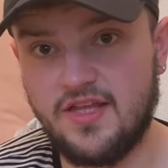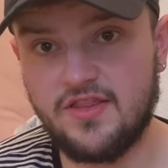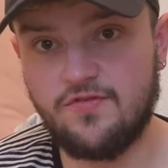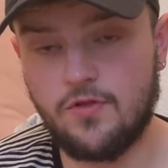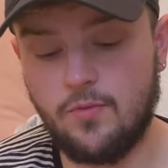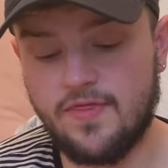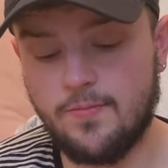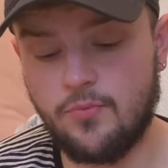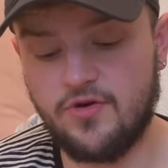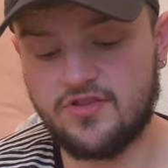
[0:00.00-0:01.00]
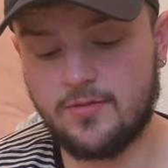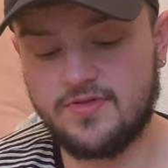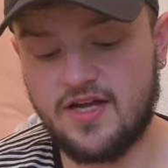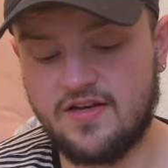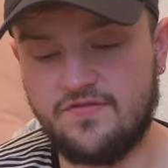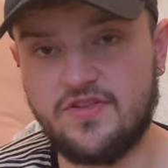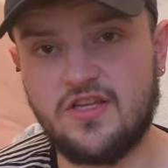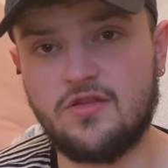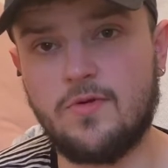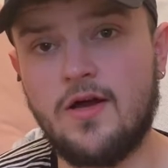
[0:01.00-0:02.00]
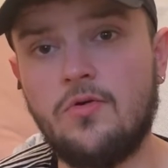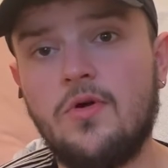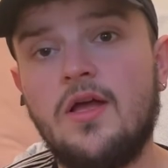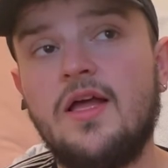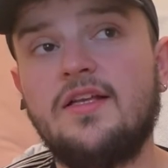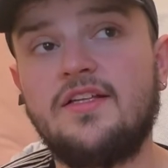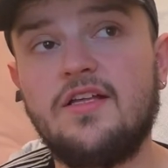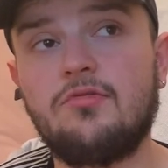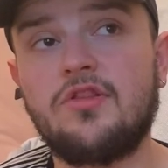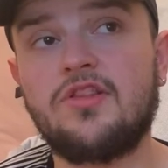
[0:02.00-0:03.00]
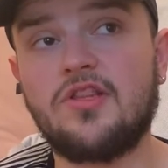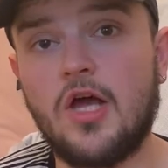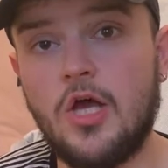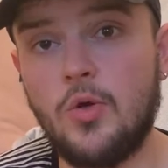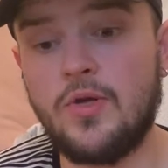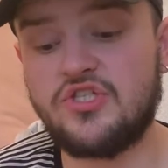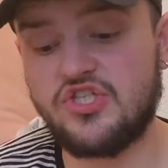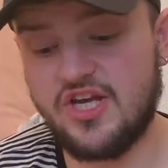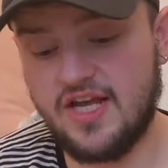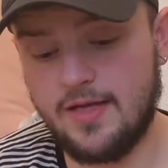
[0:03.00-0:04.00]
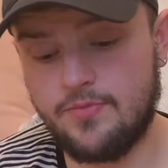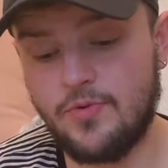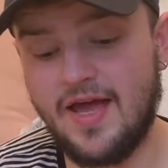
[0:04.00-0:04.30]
These are for when the boys come down and visit as well. These were so cheap.